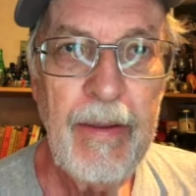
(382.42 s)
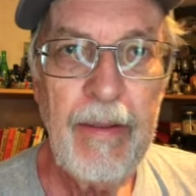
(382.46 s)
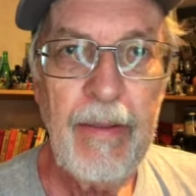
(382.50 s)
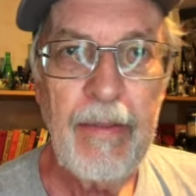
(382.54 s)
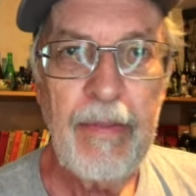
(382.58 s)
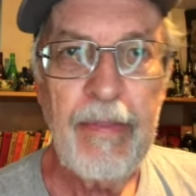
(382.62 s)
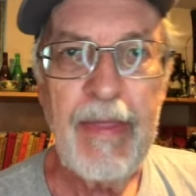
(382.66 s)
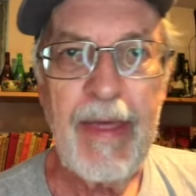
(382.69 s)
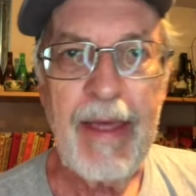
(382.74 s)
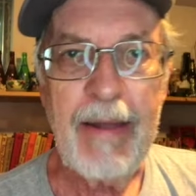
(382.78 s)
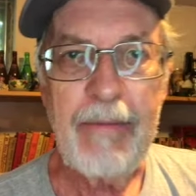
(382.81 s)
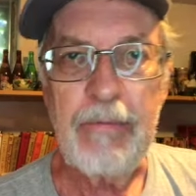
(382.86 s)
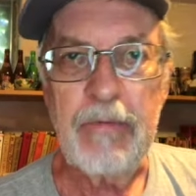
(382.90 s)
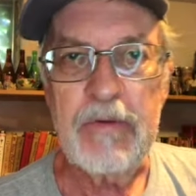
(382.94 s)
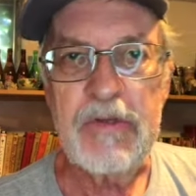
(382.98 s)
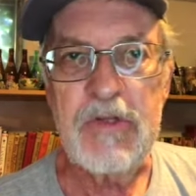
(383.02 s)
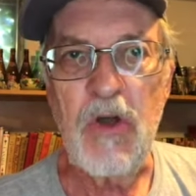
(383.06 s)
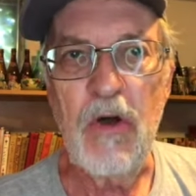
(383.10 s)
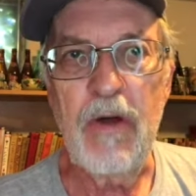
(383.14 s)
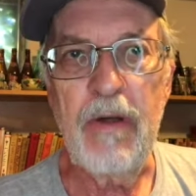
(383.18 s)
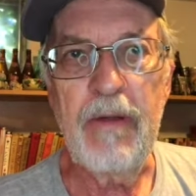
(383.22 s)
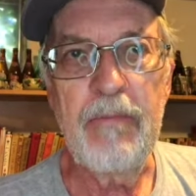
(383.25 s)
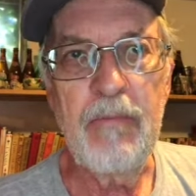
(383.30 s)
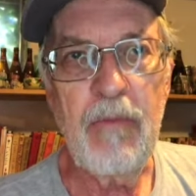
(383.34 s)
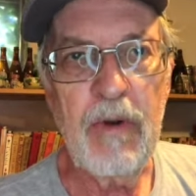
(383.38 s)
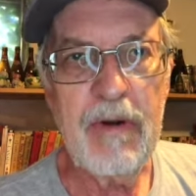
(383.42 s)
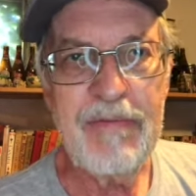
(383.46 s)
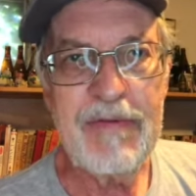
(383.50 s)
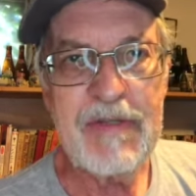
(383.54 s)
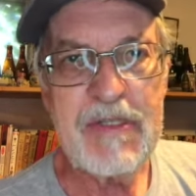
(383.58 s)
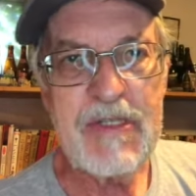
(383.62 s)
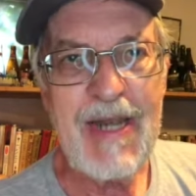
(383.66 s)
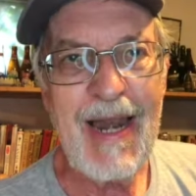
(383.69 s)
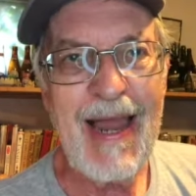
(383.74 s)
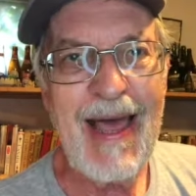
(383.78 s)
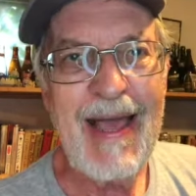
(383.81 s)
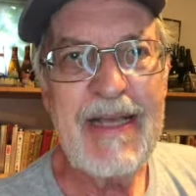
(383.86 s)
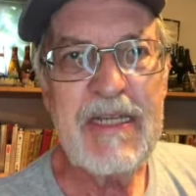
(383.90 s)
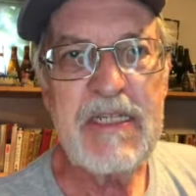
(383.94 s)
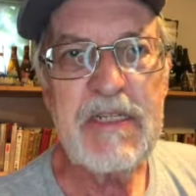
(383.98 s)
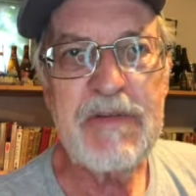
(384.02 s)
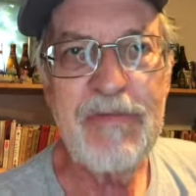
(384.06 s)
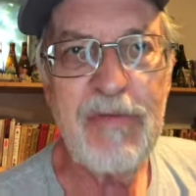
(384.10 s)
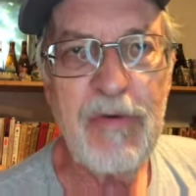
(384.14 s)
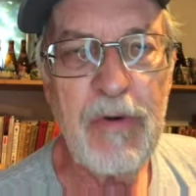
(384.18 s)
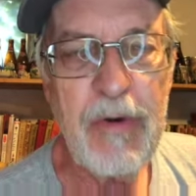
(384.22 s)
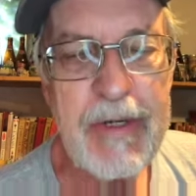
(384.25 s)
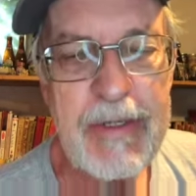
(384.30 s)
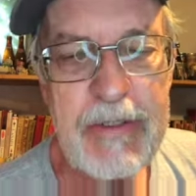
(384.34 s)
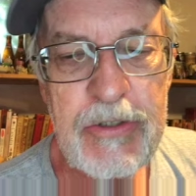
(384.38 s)
that was on one of its last
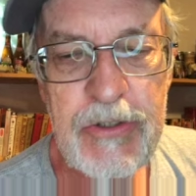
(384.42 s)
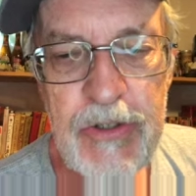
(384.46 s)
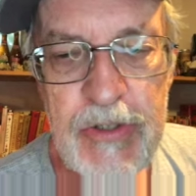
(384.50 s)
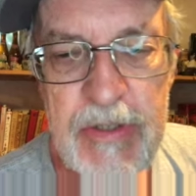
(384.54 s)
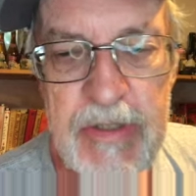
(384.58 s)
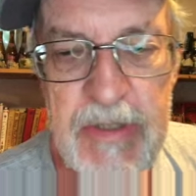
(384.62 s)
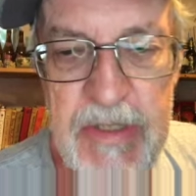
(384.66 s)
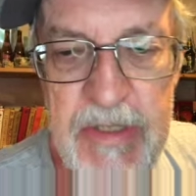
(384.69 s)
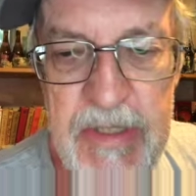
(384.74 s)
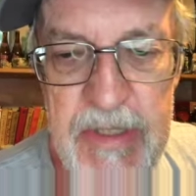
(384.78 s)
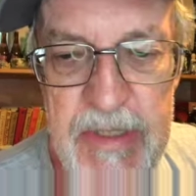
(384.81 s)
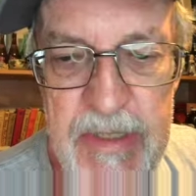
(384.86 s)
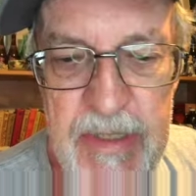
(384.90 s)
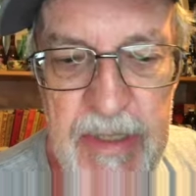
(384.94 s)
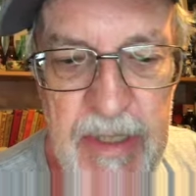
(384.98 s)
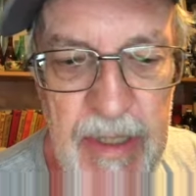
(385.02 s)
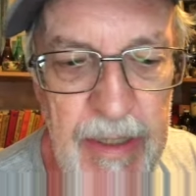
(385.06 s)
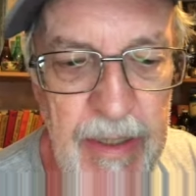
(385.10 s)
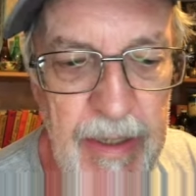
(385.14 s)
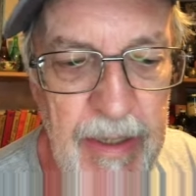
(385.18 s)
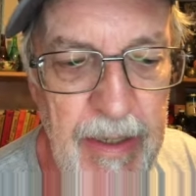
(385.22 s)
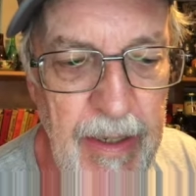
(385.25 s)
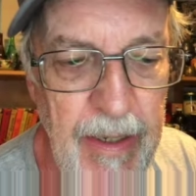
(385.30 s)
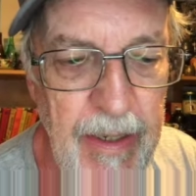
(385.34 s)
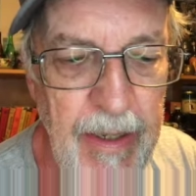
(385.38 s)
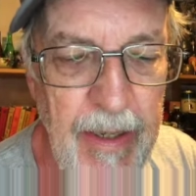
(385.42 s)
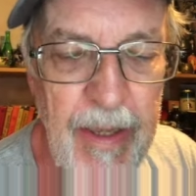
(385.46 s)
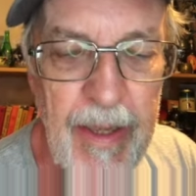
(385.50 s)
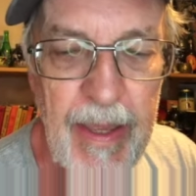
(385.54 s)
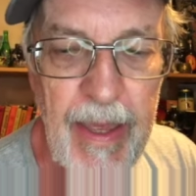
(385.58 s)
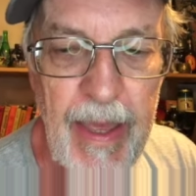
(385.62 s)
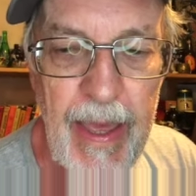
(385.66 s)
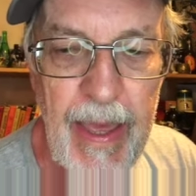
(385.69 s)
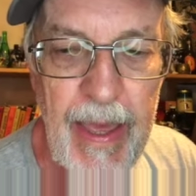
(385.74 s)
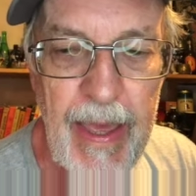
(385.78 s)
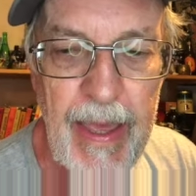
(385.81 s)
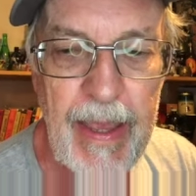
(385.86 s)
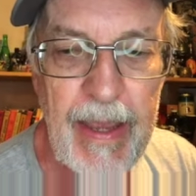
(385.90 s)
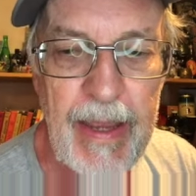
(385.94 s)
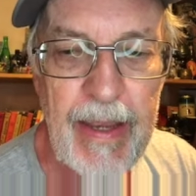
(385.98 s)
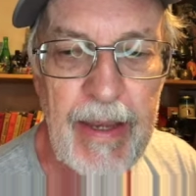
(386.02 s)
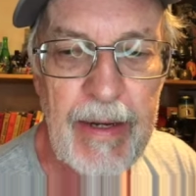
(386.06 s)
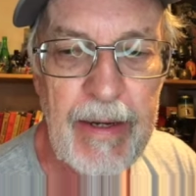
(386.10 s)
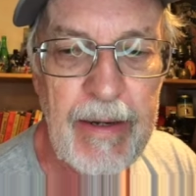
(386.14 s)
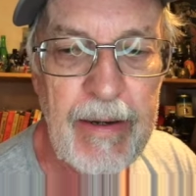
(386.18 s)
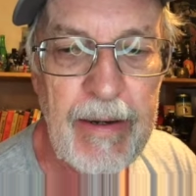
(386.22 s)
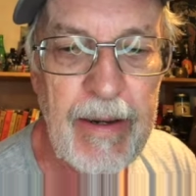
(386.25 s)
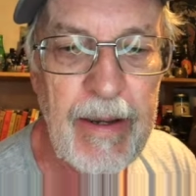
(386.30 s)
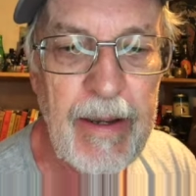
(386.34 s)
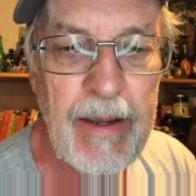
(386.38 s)
voyages,
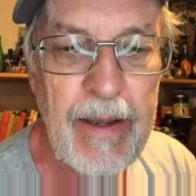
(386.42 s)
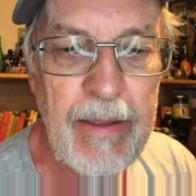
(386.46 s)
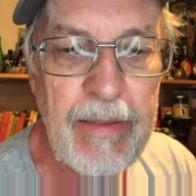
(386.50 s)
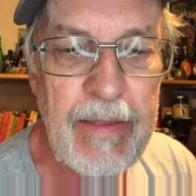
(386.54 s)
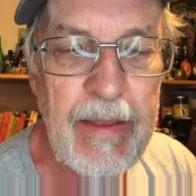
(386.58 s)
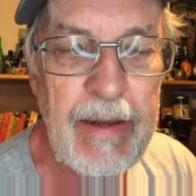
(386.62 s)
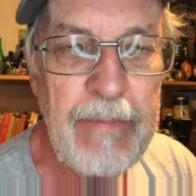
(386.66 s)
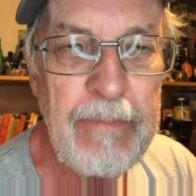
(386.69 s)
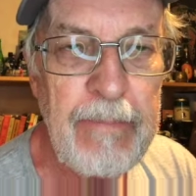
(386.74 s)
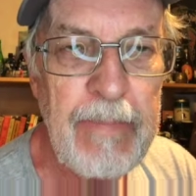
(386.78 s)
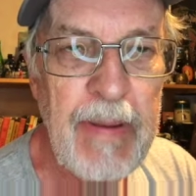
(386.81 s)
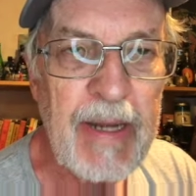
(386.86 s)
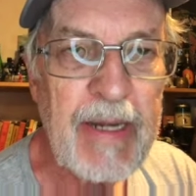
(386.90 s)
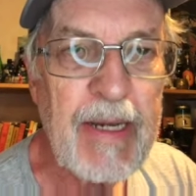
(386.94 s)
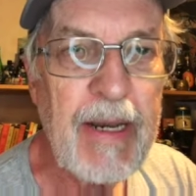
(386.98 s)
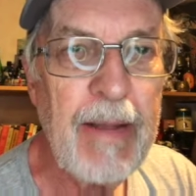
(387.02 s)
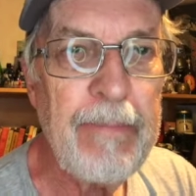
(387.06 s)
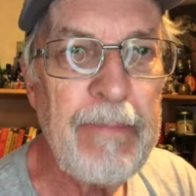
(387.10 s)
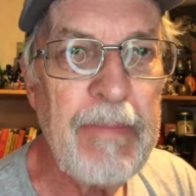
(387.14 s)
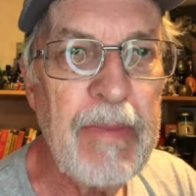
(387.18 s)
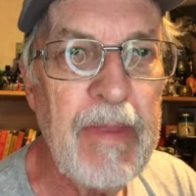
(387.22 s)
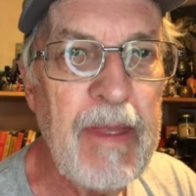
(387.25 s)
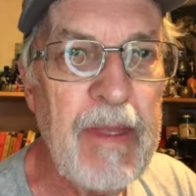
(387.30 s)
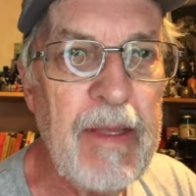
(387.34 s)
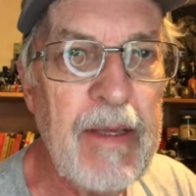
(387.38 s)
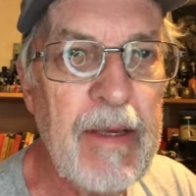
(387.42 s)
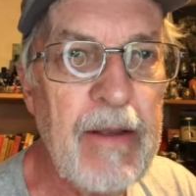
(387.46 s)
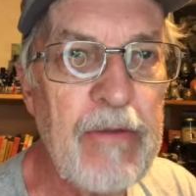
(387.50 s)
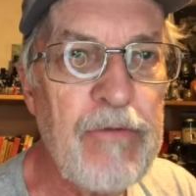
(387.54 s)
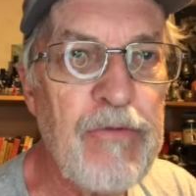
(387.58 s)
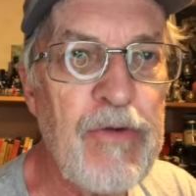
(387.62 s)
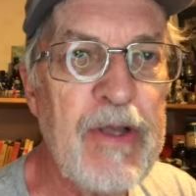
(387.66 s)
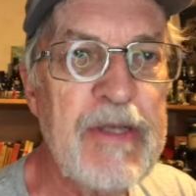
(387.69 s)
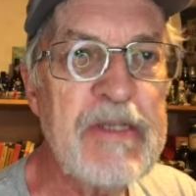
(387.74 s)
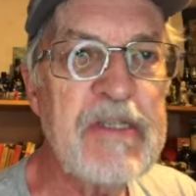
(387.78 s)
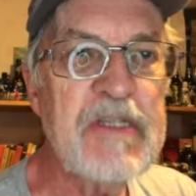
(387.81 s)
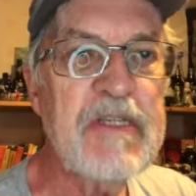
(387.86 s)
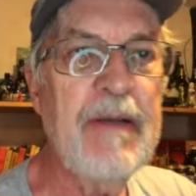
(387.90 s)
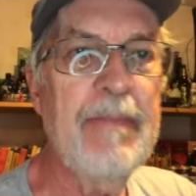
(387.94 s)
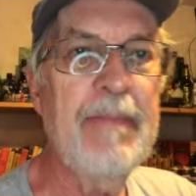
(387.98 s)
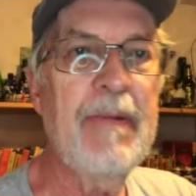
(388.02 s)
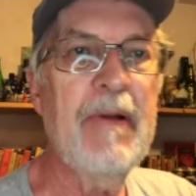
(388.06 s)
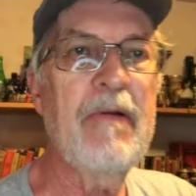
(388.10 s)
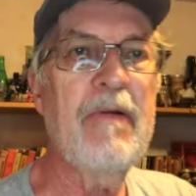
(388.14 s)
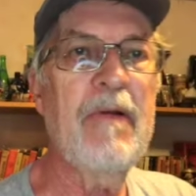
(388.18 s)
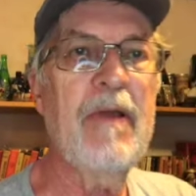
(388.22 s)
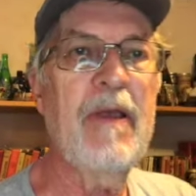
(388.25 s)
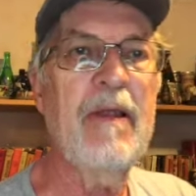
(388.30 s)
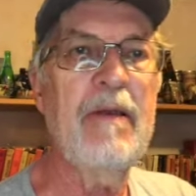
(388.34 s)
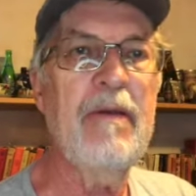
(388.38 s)
and then picked up the
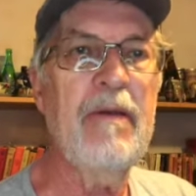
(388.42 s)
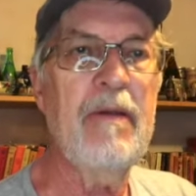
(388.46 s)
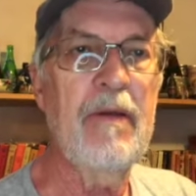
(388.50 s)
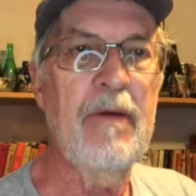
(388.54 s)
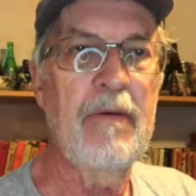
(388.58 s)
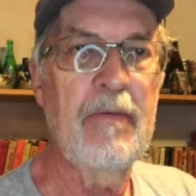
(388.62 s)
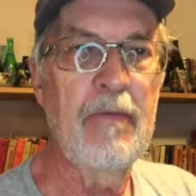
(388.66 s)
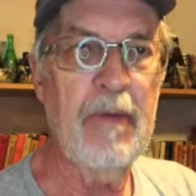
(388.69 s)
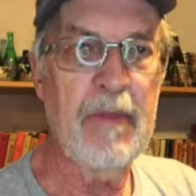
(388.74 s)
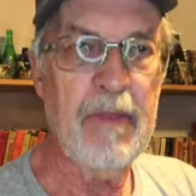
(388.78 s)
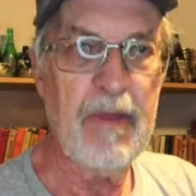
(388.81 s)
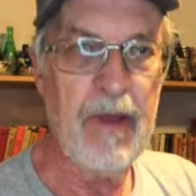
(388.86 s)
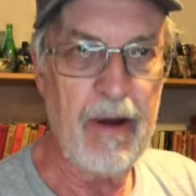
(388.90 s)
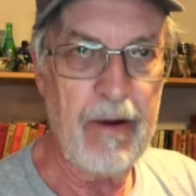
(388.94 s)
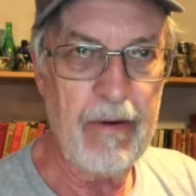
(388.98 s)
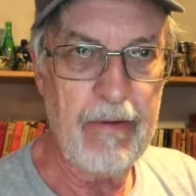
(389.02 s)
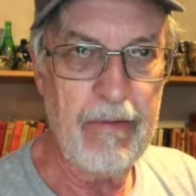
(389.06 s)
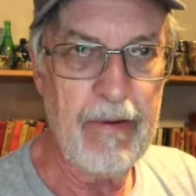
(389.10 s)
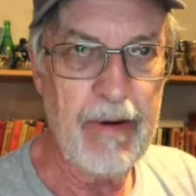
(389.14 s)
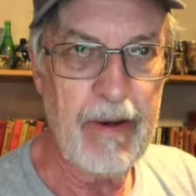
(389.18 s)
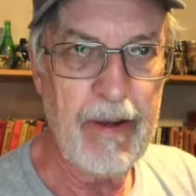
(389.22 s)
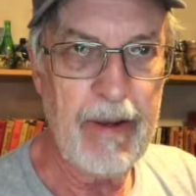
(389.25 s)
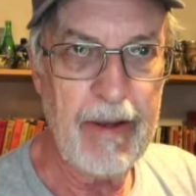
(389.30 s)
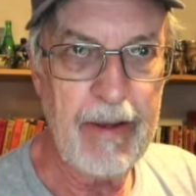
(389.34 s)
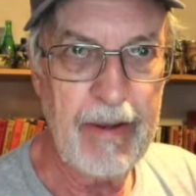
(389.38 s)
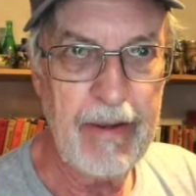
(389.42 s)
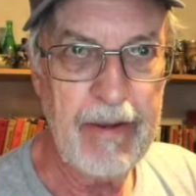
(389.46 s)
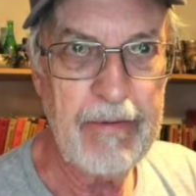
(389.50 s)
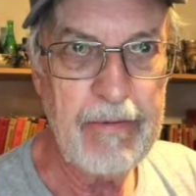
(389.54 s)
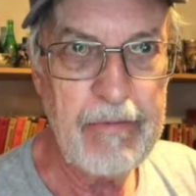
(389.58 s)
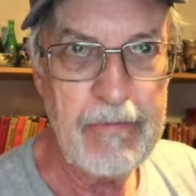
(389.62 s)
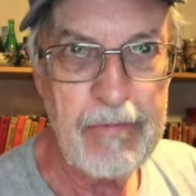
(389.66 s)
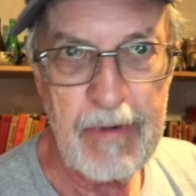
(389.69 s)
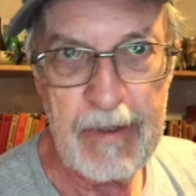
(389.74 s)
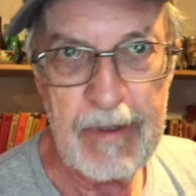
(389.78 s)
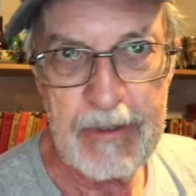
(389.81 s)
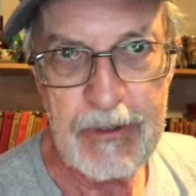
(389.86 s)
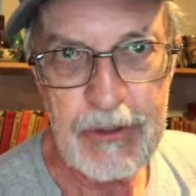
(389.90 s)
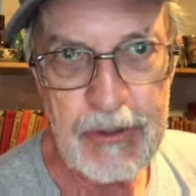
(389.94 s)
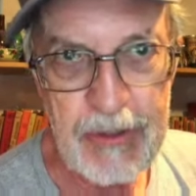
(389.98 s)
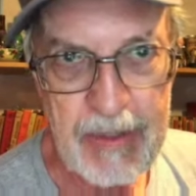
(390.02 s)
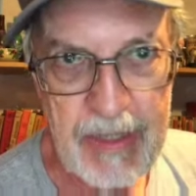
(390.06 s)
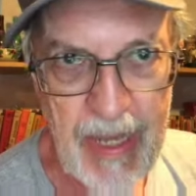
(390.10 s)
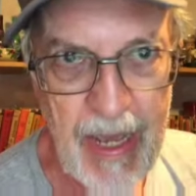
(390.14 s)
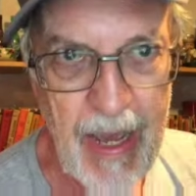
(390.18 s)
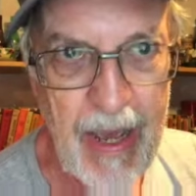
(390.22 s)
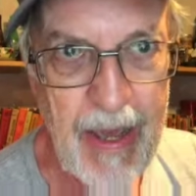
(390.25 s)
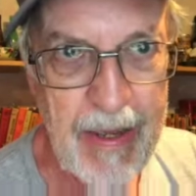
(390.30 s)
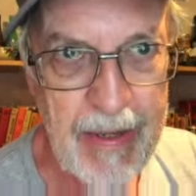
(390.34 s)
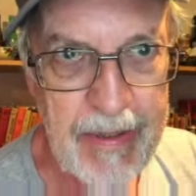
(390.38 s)
Trans-Siberian with our Russian
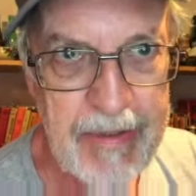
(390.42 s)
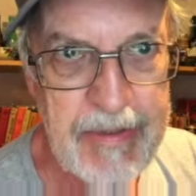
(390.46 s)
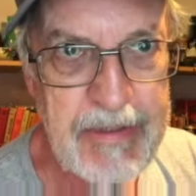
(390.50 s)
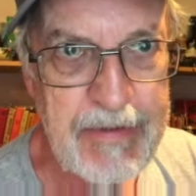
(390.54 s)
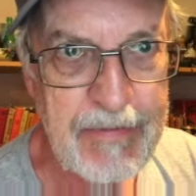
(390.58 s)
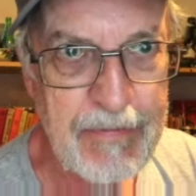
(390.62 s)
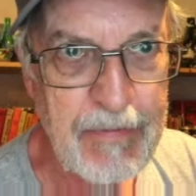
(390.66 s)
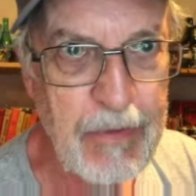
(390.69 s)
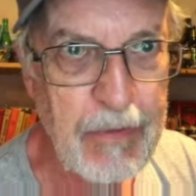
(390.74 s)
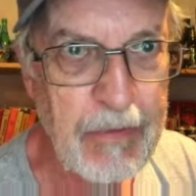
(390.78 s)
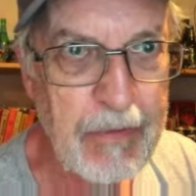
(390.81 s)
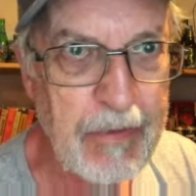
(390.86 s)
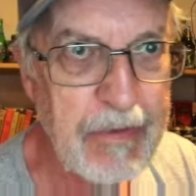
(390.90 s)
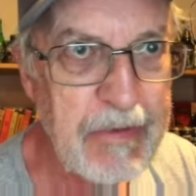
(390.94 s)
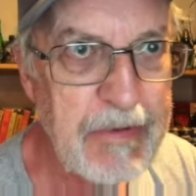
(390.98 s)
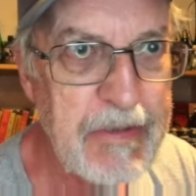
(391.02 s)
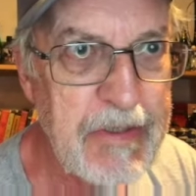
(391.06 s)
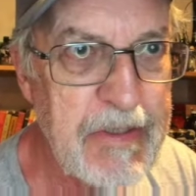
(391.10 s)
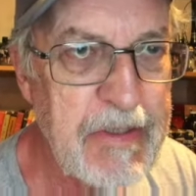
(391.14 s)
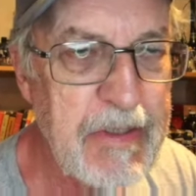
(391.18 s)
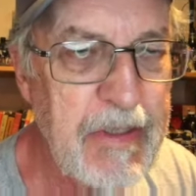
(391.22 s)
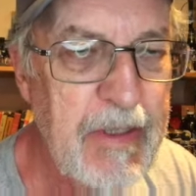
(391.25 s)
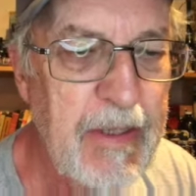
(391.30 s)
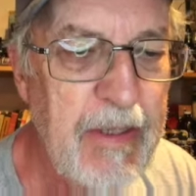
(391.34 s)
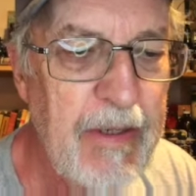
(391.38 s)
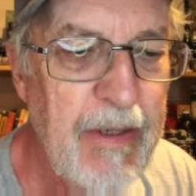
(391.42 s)
guides, of course.